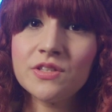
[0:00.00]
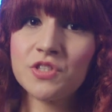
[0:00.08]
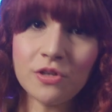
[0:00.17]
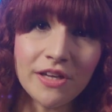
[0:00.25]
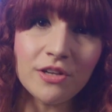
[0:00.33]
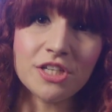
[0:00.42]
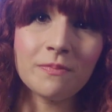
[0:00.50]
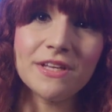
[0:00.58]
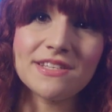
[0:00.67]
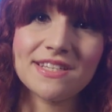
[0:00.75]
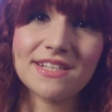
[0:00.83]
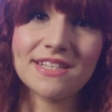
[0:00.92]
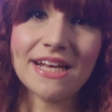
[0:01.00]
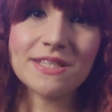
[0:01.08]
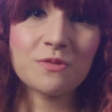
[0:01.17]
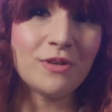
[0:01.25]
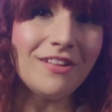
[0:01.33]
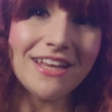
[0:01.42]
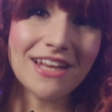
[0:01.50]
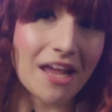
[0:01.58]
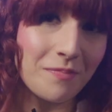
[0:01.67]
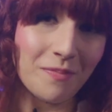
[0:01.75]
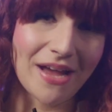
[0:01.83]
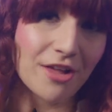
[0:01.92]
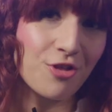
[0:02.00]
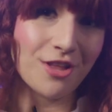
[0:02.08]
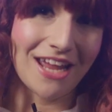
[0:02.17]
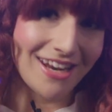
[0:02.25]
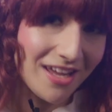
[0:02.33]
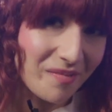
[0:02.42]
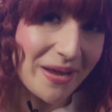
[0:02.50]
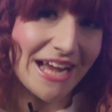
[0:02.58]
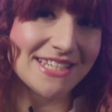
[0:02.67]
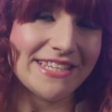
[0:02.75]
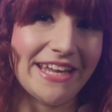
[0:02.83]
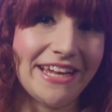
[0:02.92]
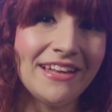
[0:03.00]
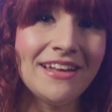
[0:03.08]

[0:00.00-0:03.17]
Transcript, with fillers: Studio Ghibli's success really cannot be matched in any capacity.